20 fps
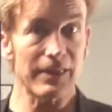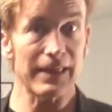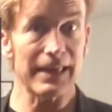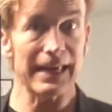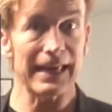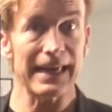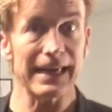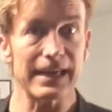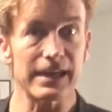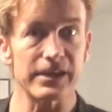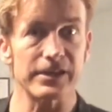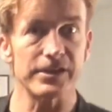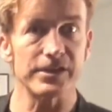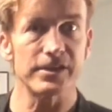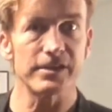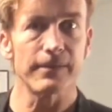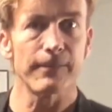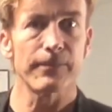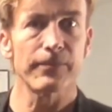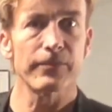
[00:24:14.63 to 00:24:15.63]
thing
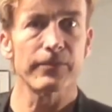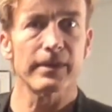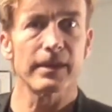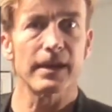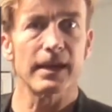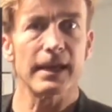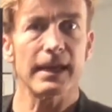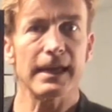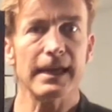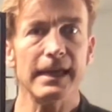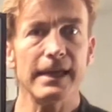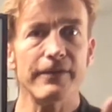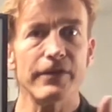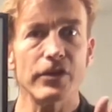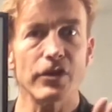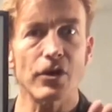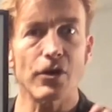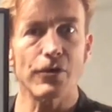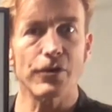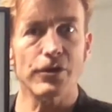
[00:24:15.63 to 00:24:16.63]
is,
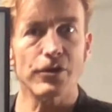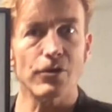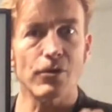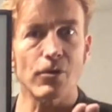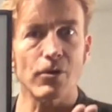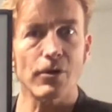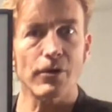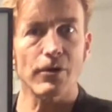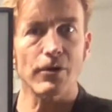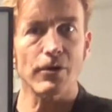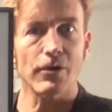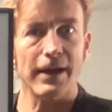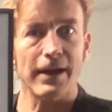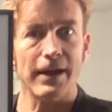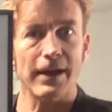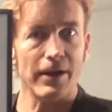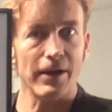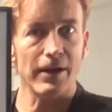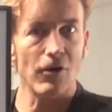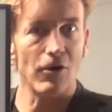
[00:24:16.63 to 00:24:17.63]
even though you're
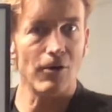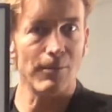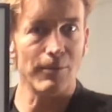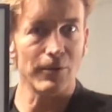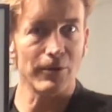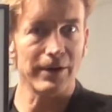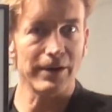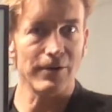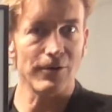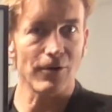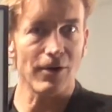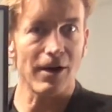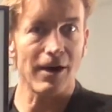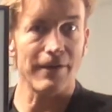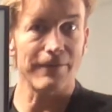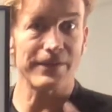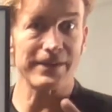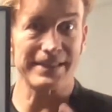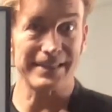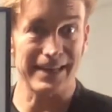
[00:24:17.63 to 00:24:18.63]
there at home in your
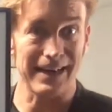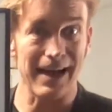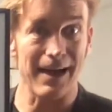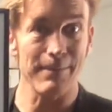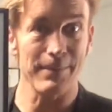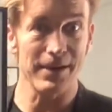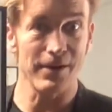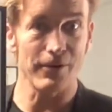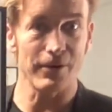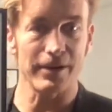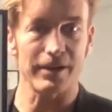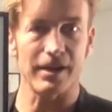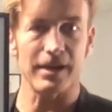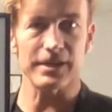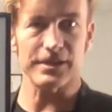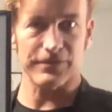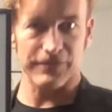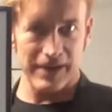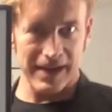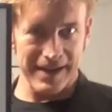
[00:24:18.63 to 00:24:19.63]
office and I'm here in
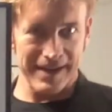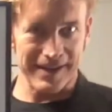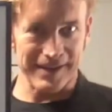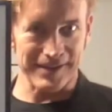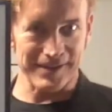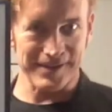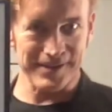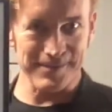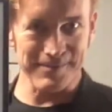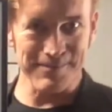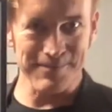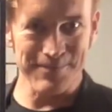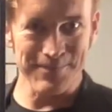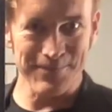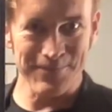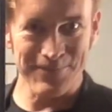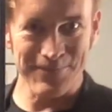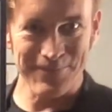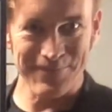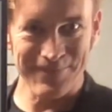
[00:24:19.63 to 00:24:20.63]
Las Vegas,
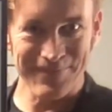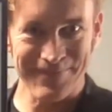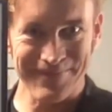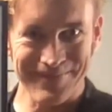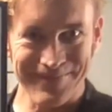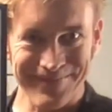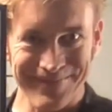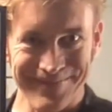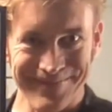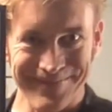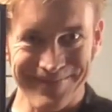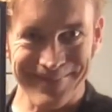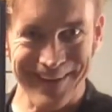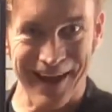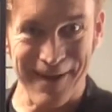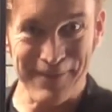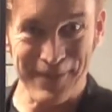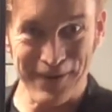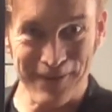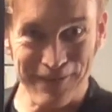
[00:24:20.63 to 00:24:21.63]

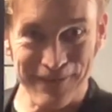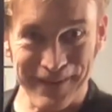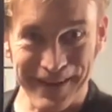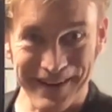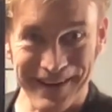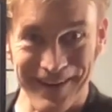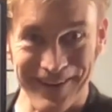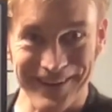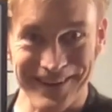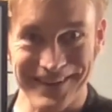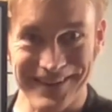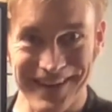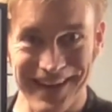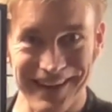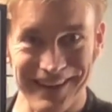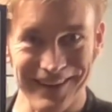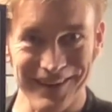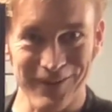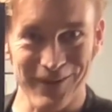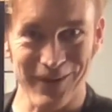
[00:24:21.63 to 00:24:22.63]
I'm going to find out
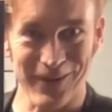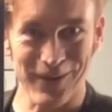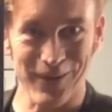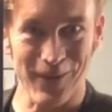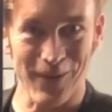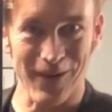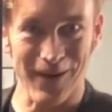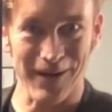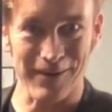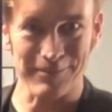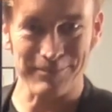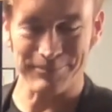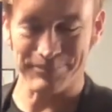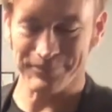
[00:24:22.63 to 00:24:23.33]
exactly where you are.